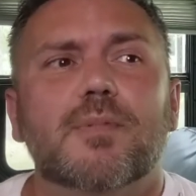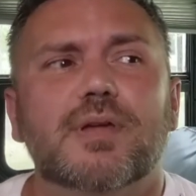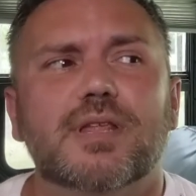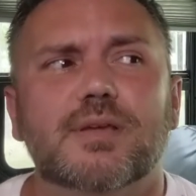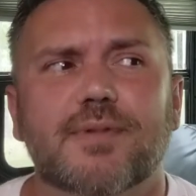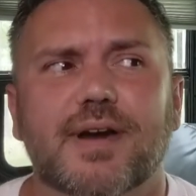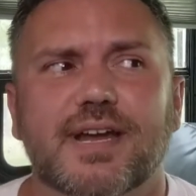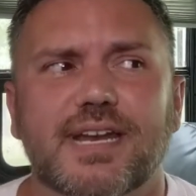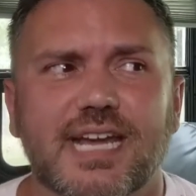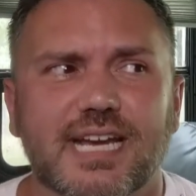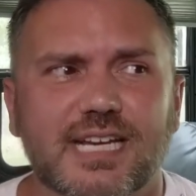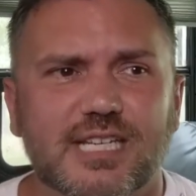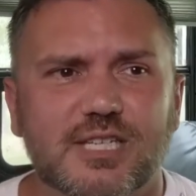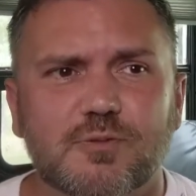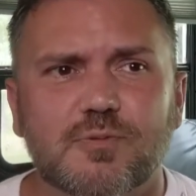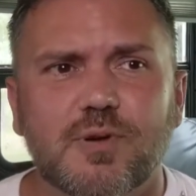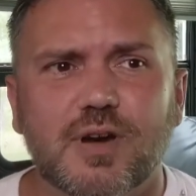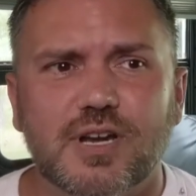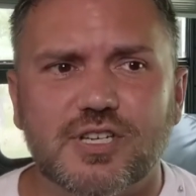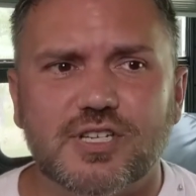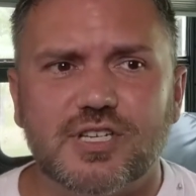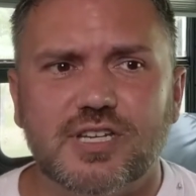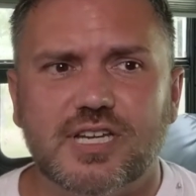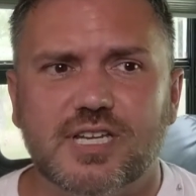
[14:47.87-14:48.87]
But then my next
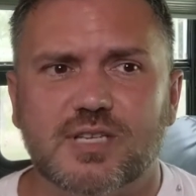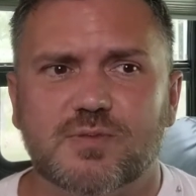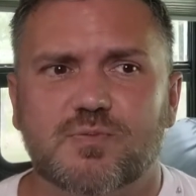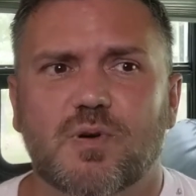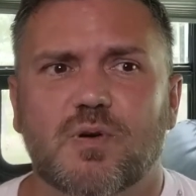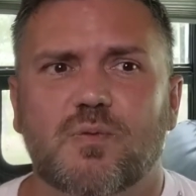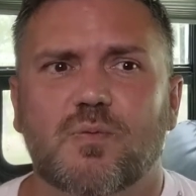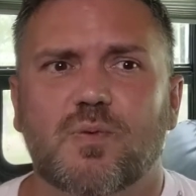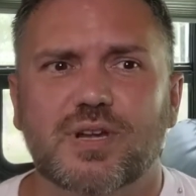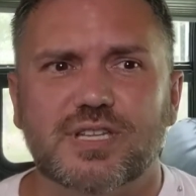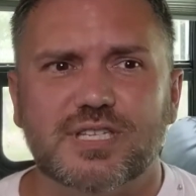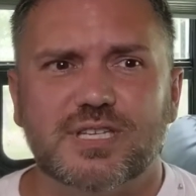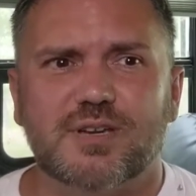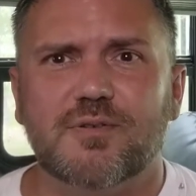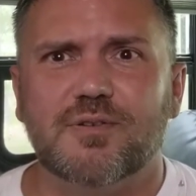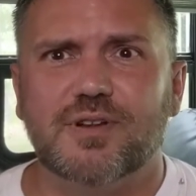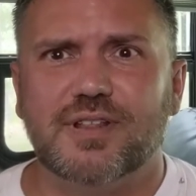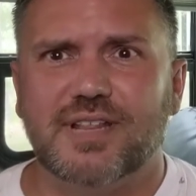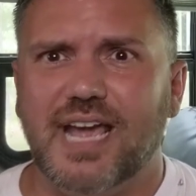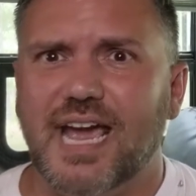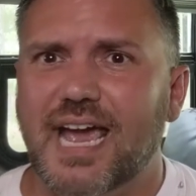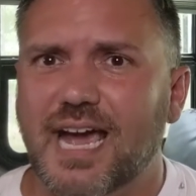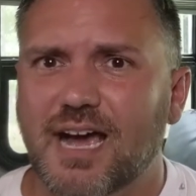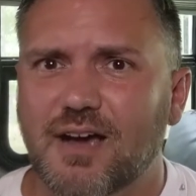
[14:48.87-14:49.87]
question is, well, what's
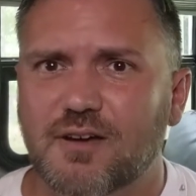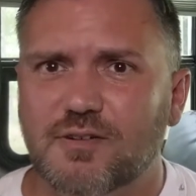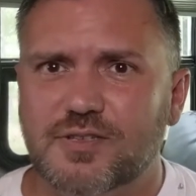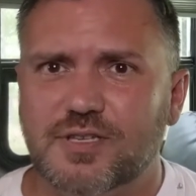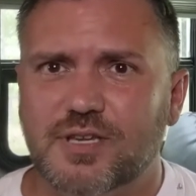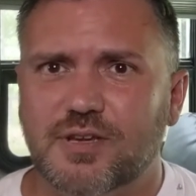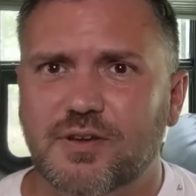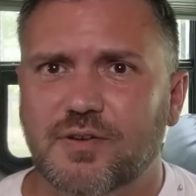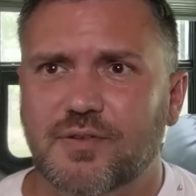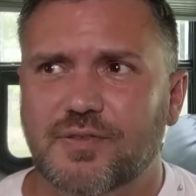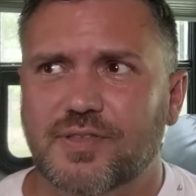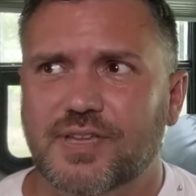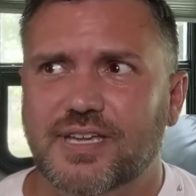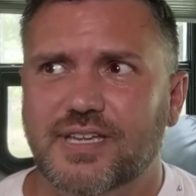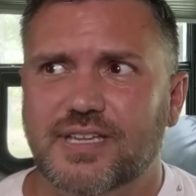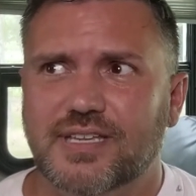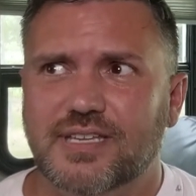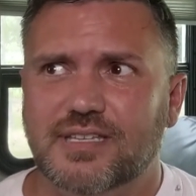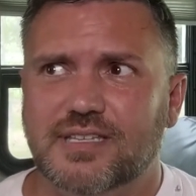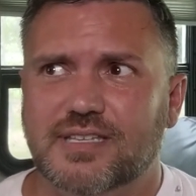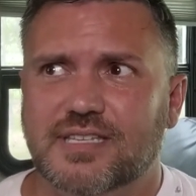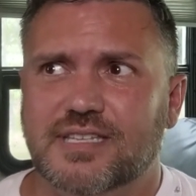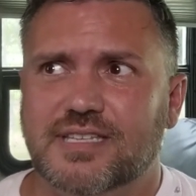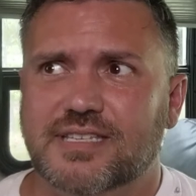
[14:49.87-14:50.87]
going in that household
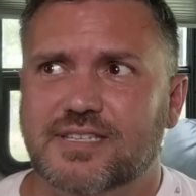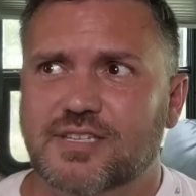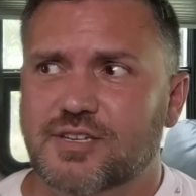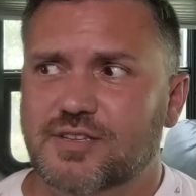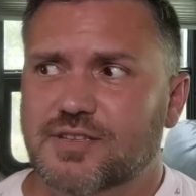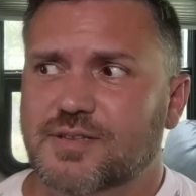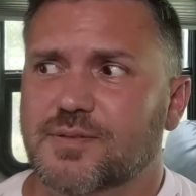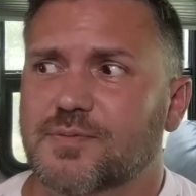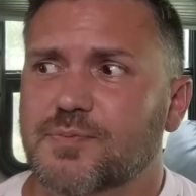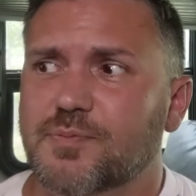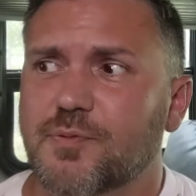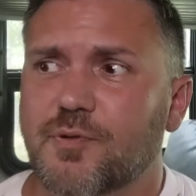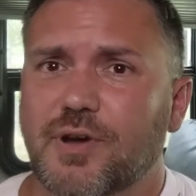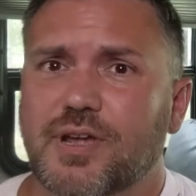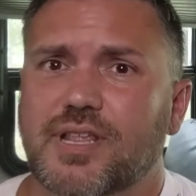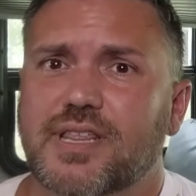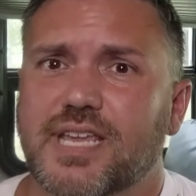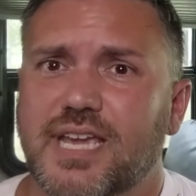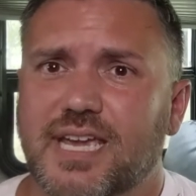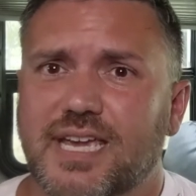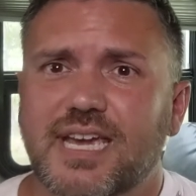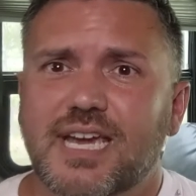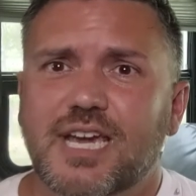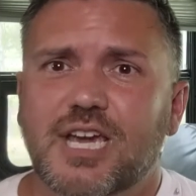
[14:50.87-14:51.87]
that to the
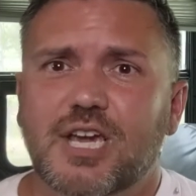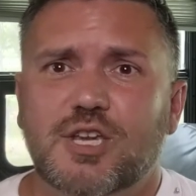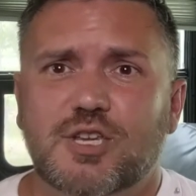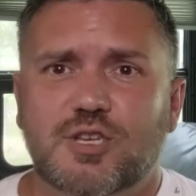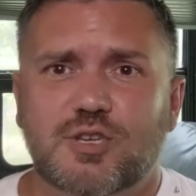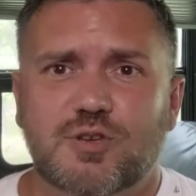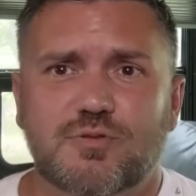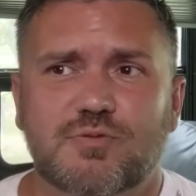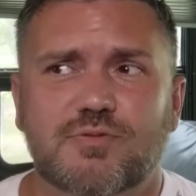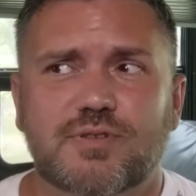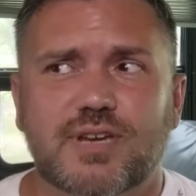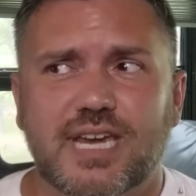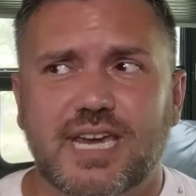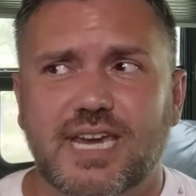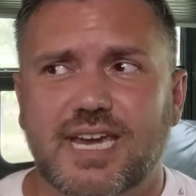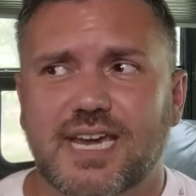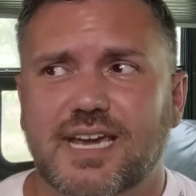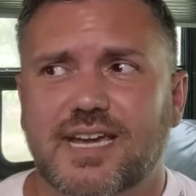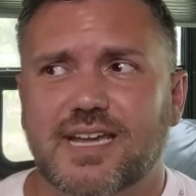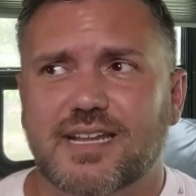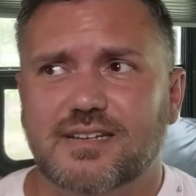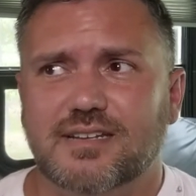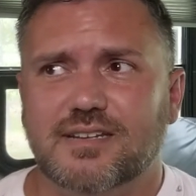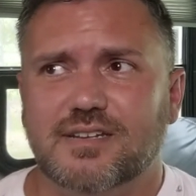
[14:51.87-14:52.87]
point that you
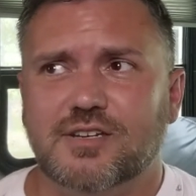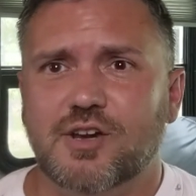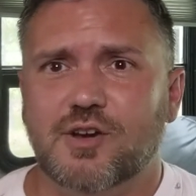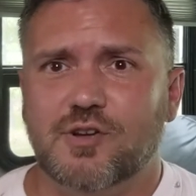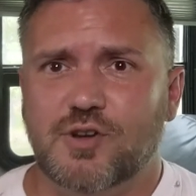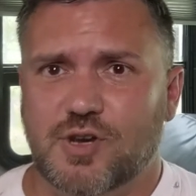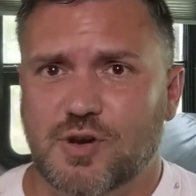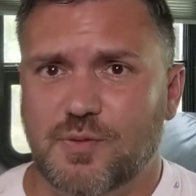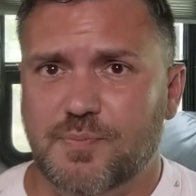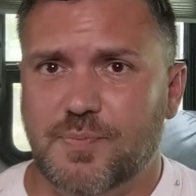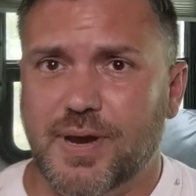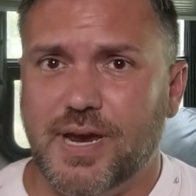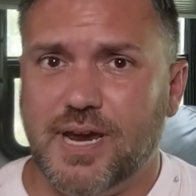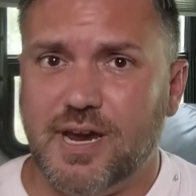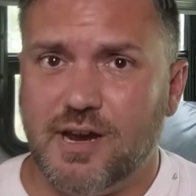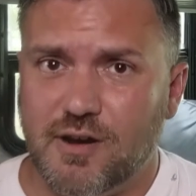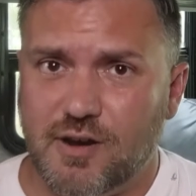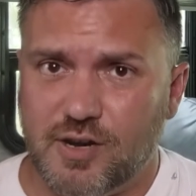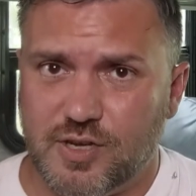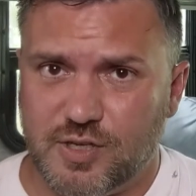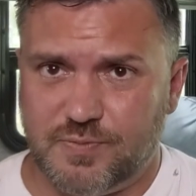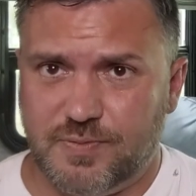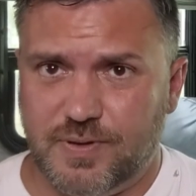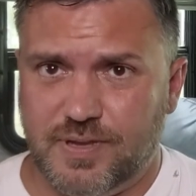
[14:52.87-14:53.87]
can't go to your
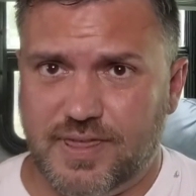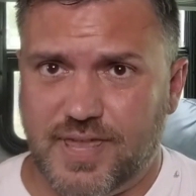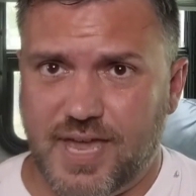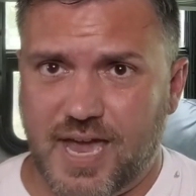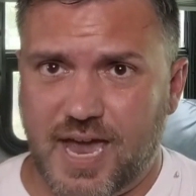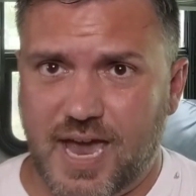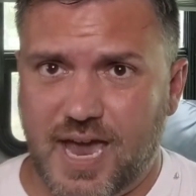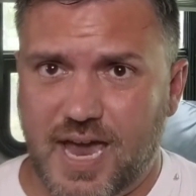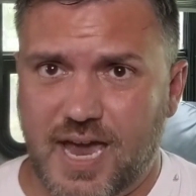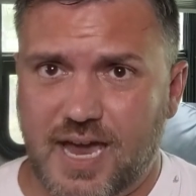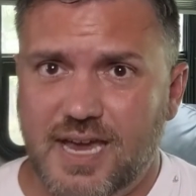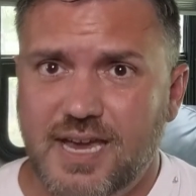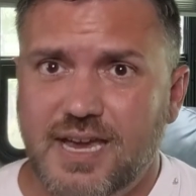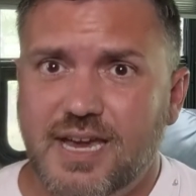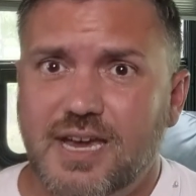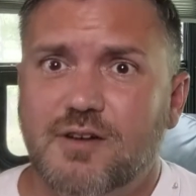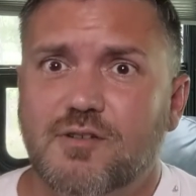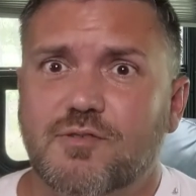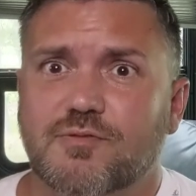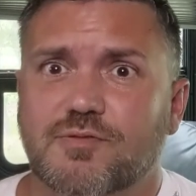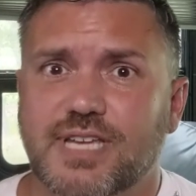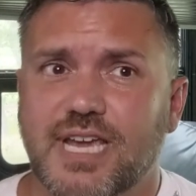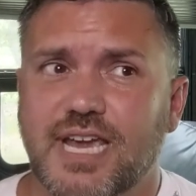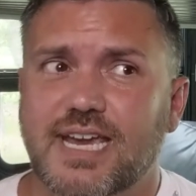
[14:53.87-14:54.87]
parents with that,
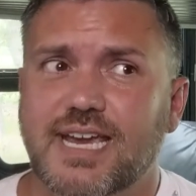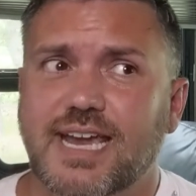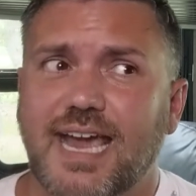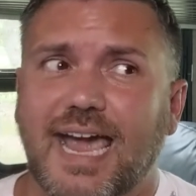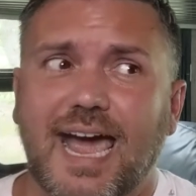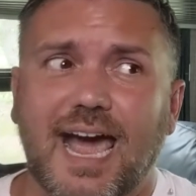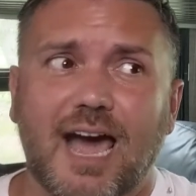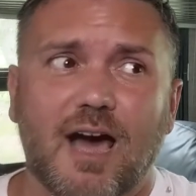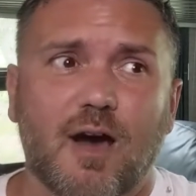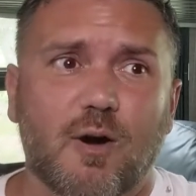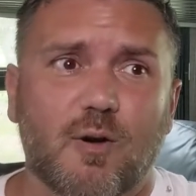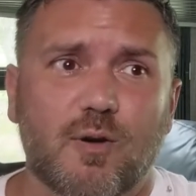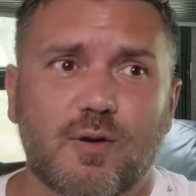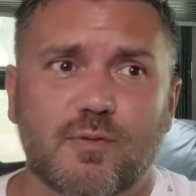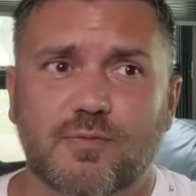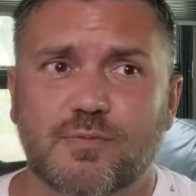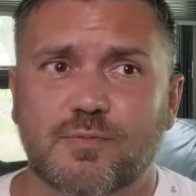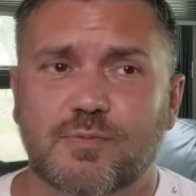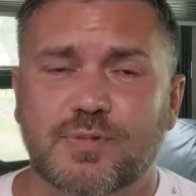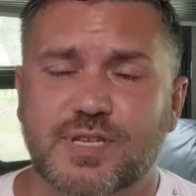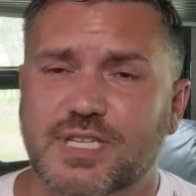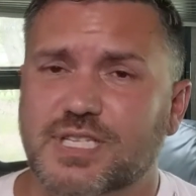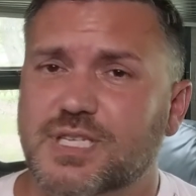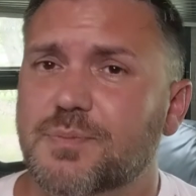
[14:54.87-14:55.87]
take
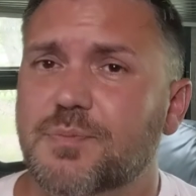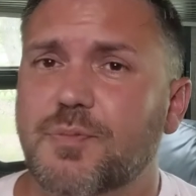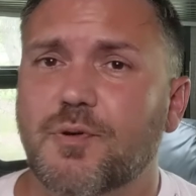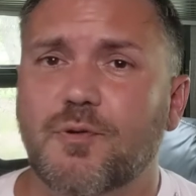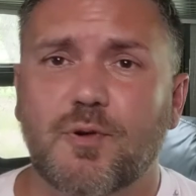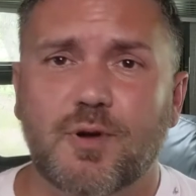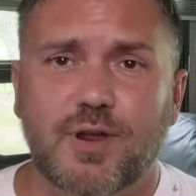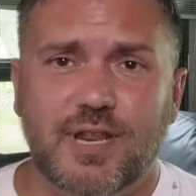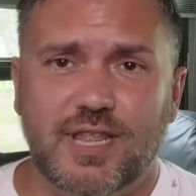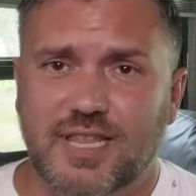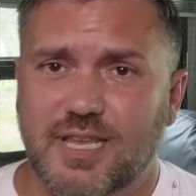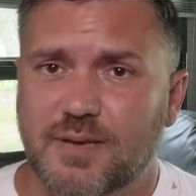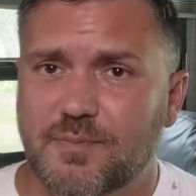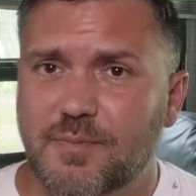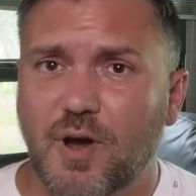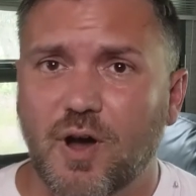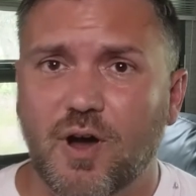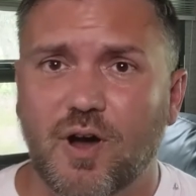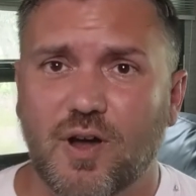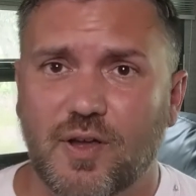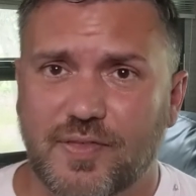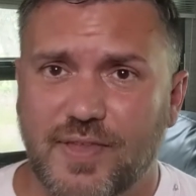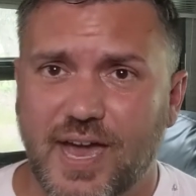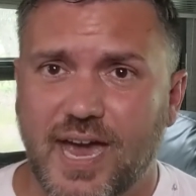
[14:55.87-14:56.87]
out disappointing them,
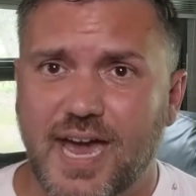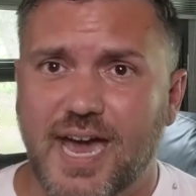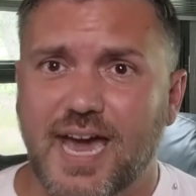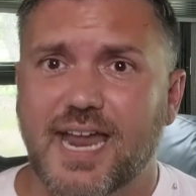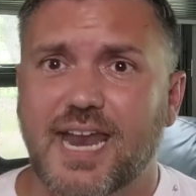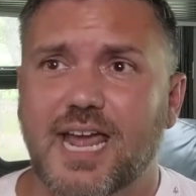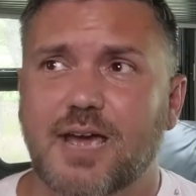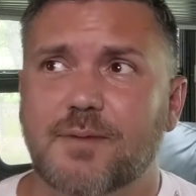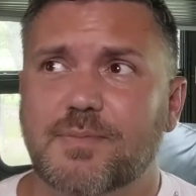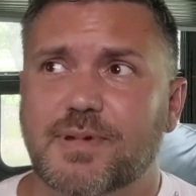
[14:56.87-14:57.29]
all that.